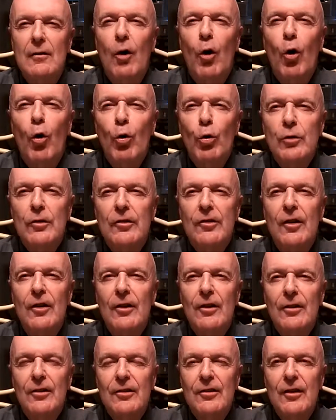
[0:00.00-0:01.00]
old
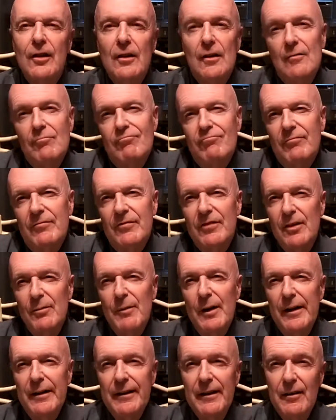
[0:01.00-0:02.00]
songs from
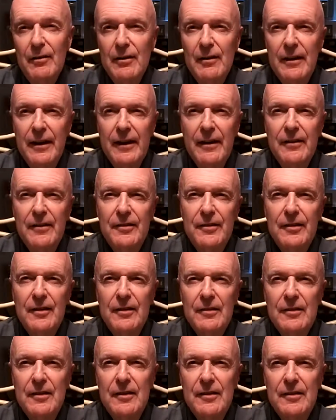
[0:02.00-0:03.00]
my era, hey, the
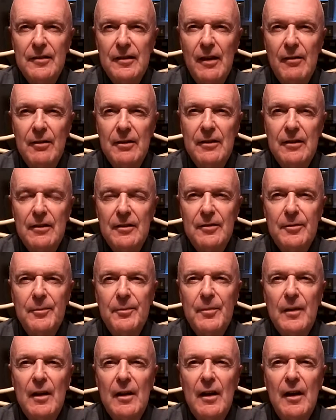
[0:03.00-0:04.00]
60s, 70s.
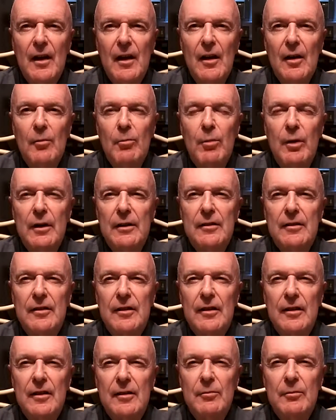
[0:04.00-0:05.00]
But
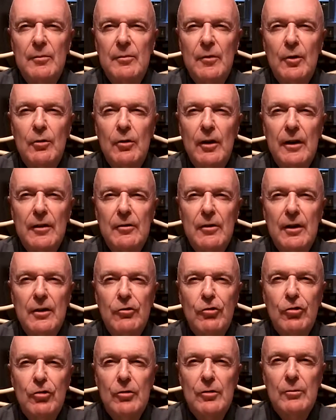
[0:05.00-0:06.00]
great
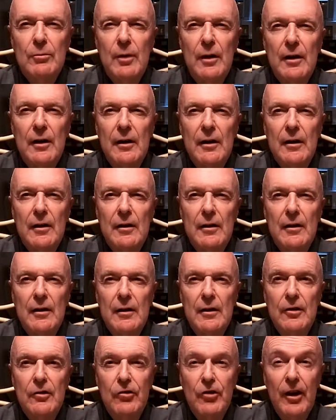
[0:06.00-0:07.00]
tune by
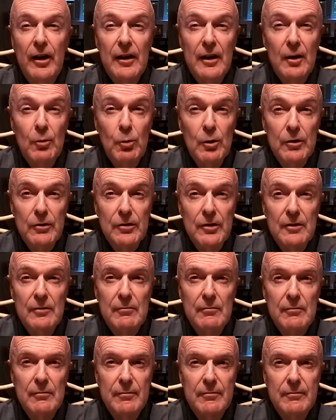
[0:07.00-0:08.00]
Jackie Wilson.
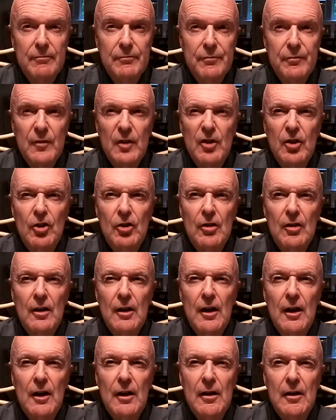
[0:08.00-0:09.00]
Your
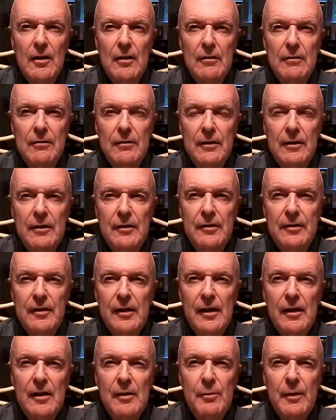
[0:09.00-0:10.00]
Love Is
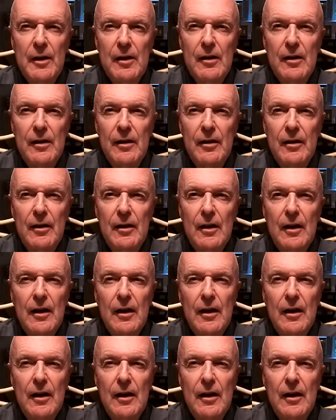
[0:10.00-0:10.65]
Taking Me Higher.